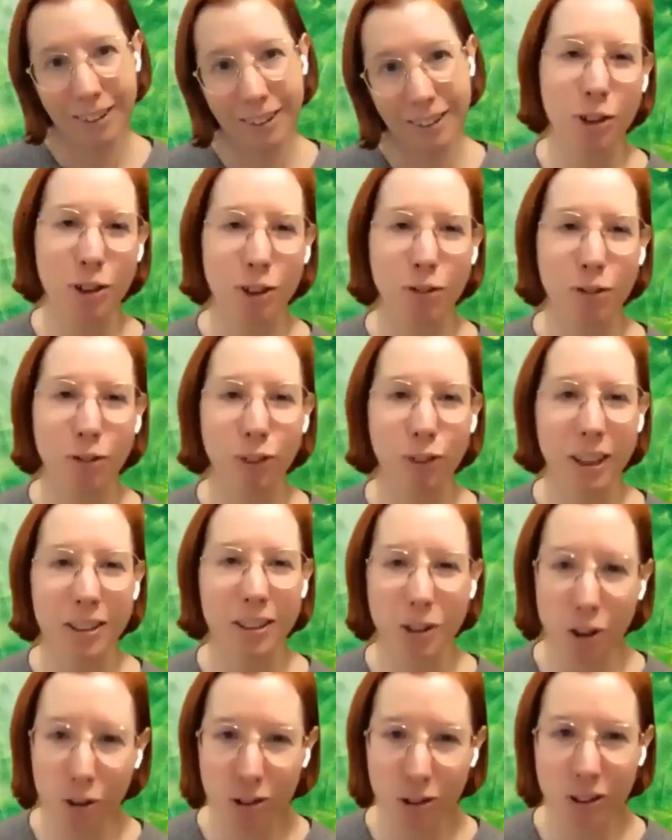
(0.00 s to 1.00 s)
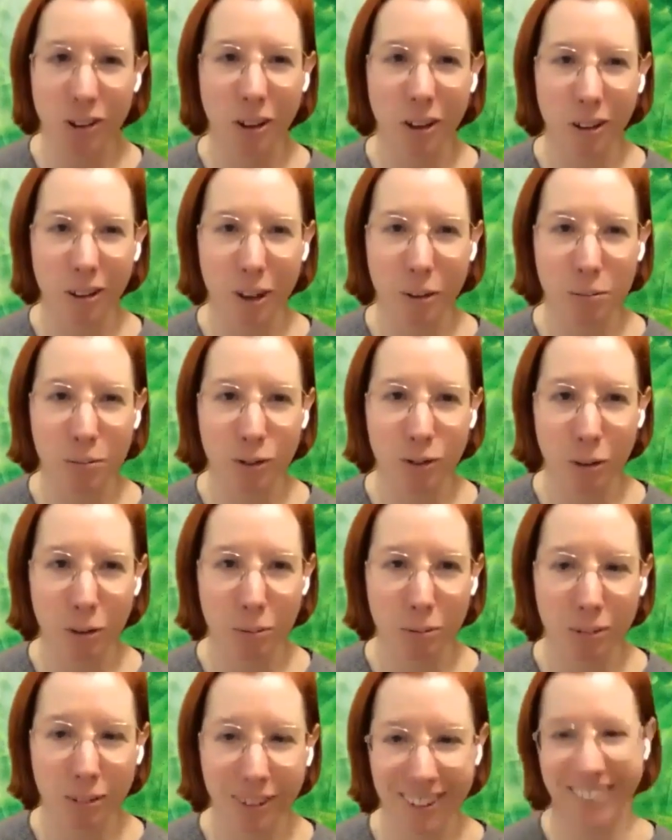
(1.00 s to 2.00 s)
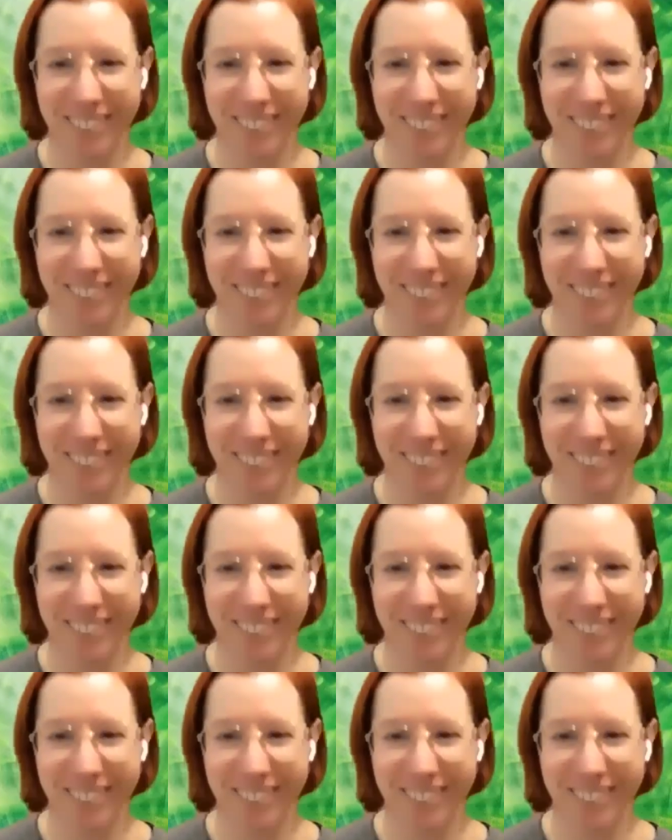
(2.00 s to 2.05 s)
that where the phrase "no cigar" comes from?